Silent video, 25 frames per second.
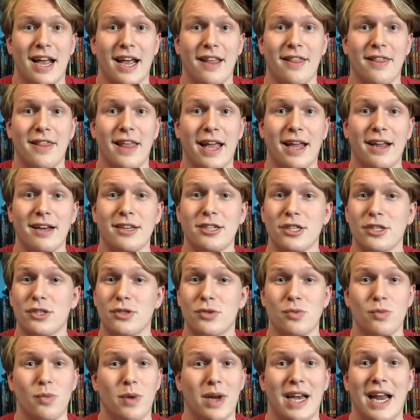and they
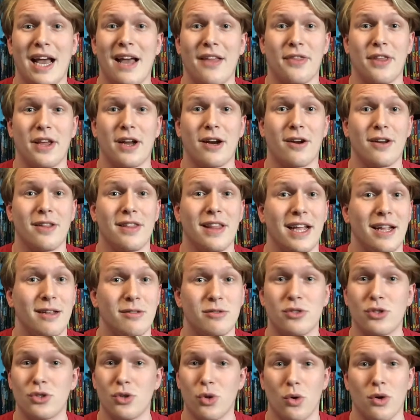just went out there and
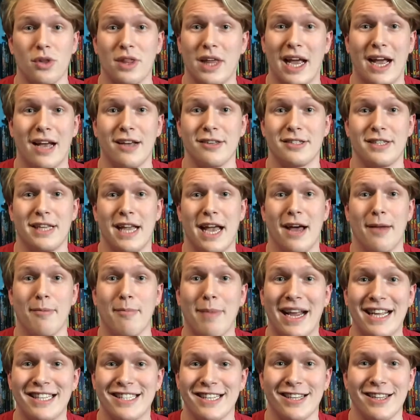they tore the house down,
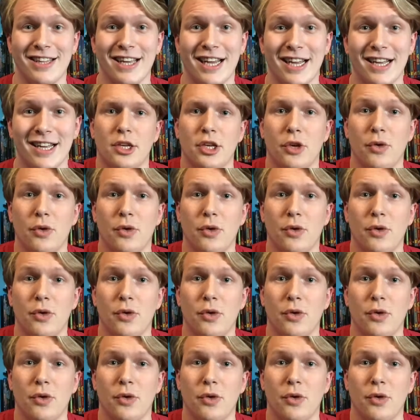basically.